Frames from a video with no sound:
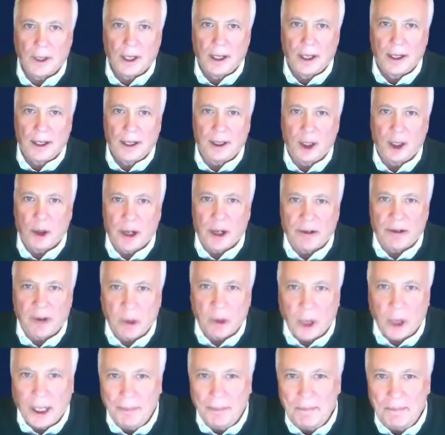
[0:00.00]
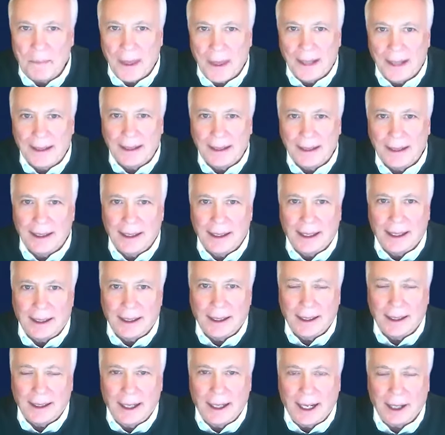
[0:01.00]
Hello, everyone.
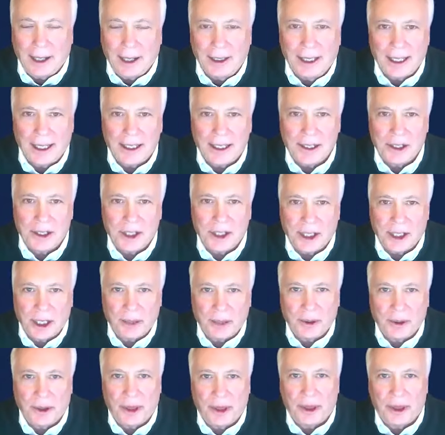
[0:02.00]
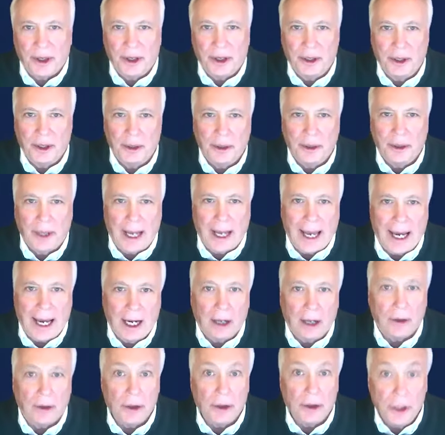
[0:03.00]
I'd like to share with you
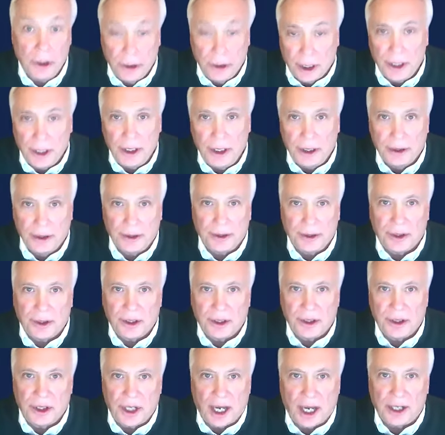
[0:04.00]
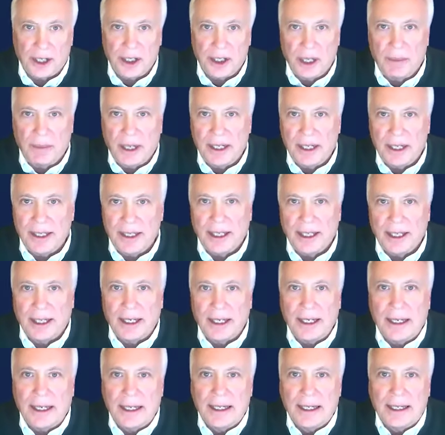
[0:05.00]
how you can use
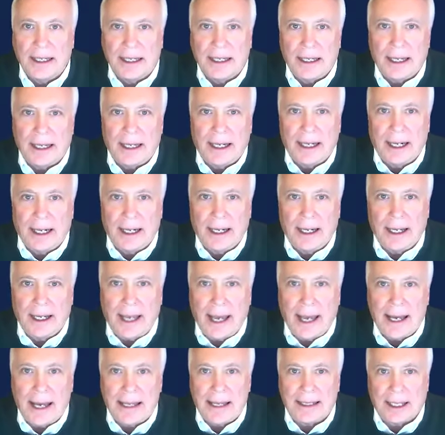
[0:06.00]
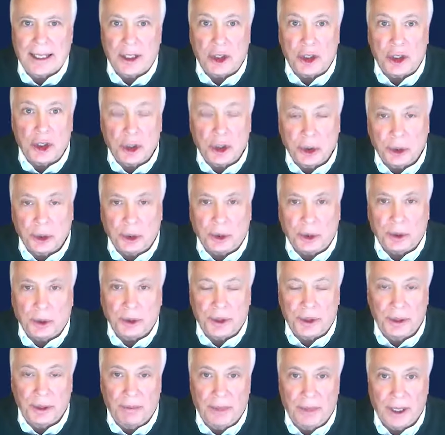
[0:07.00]
ChatGPT as a
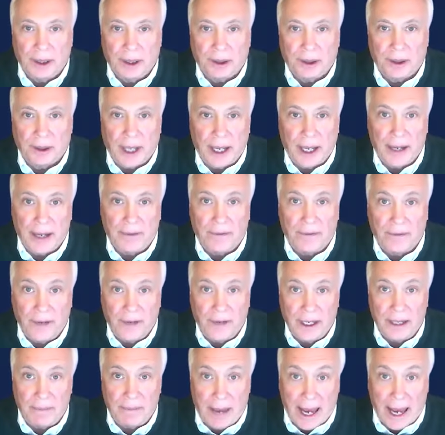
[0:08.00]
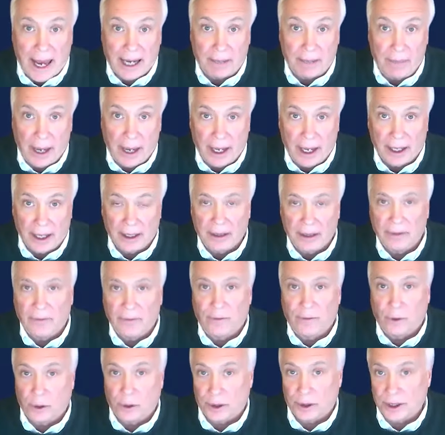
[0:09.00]
tool to build a feedback bank
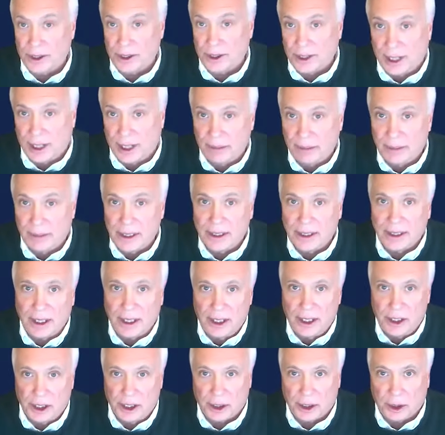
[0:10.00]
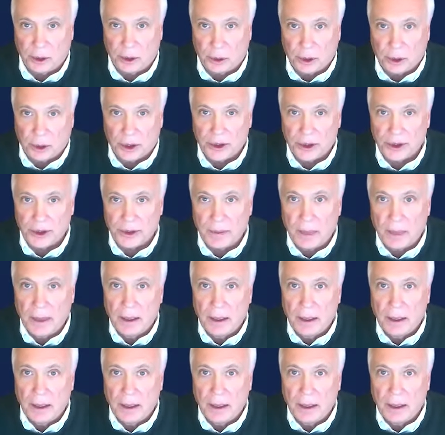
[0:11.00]
for assignments in your course.